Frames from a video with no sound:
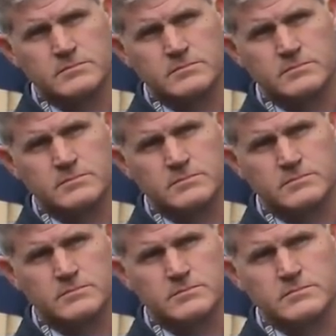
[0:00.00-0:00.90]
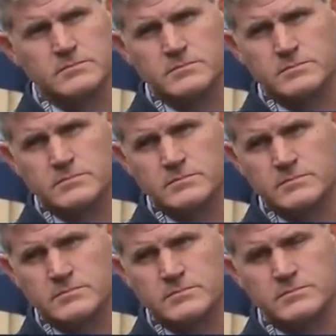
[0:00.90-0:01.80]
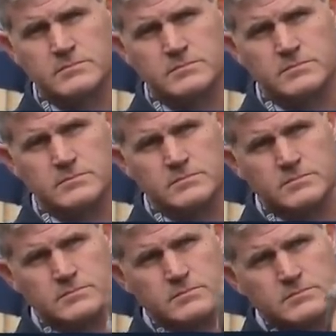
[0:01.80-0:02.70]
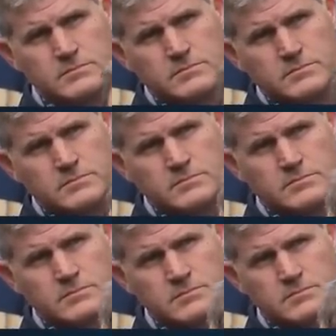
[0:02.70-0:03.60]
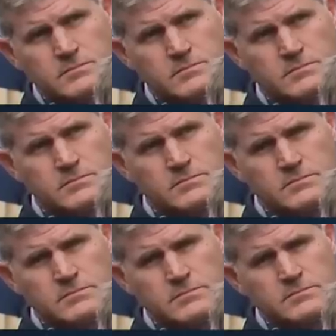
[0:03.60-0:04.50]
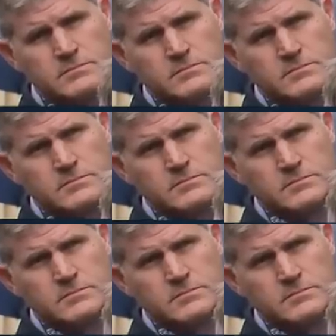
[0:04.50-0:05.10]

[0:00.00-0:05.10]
[no speech]